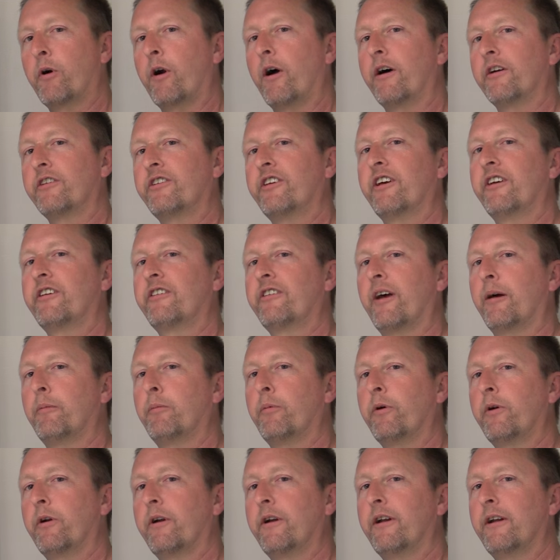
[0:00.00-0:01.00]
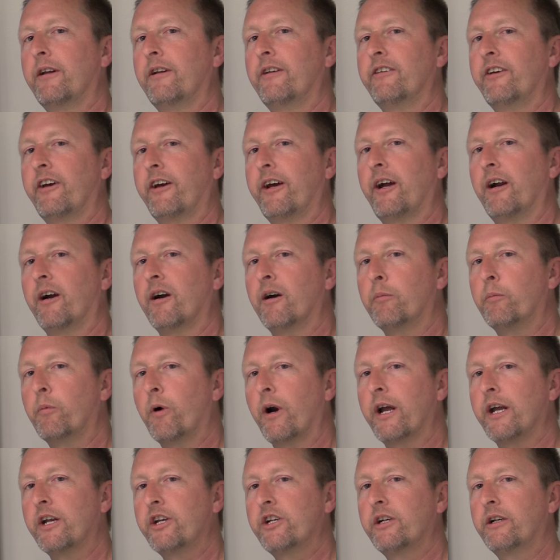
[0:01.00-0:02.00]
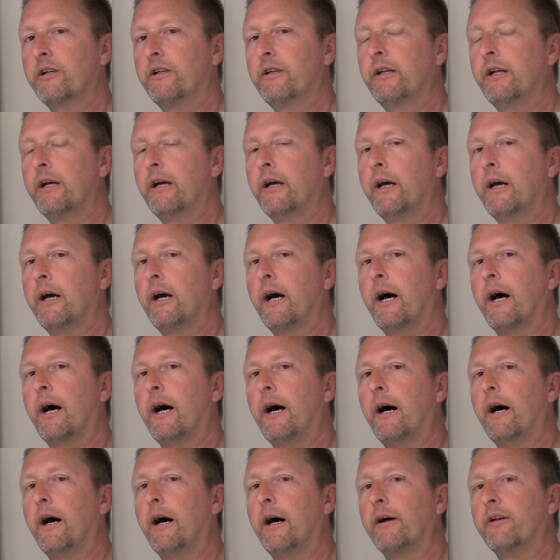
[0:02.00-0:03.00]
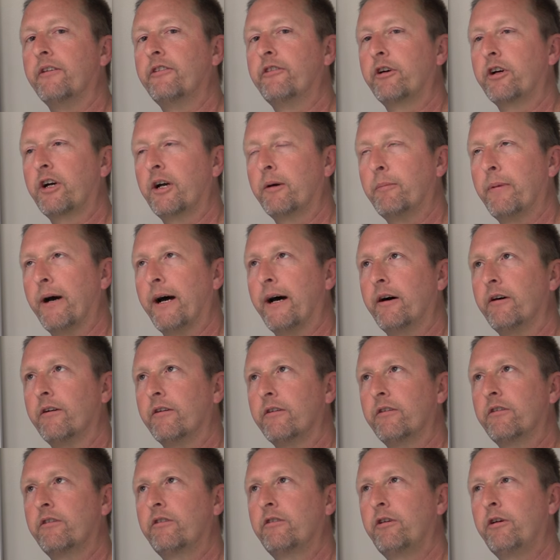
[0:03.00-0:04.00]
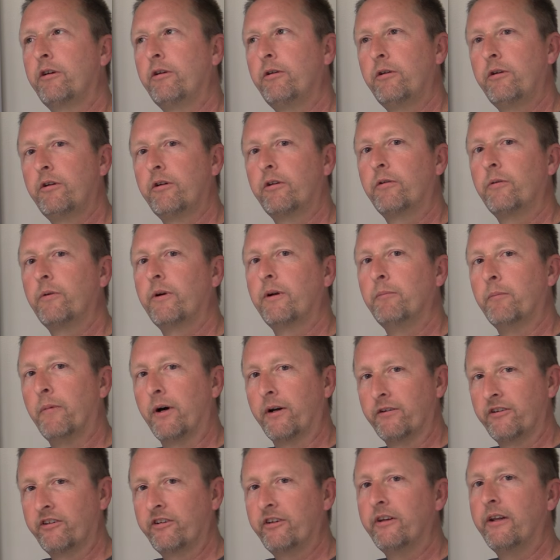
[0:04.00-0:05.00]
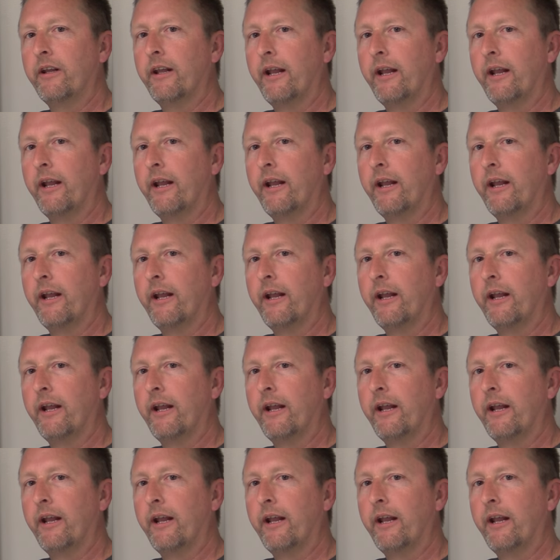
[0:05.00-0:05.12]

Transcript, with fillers: process, I put it into air abrasion. Uh, took about two to three months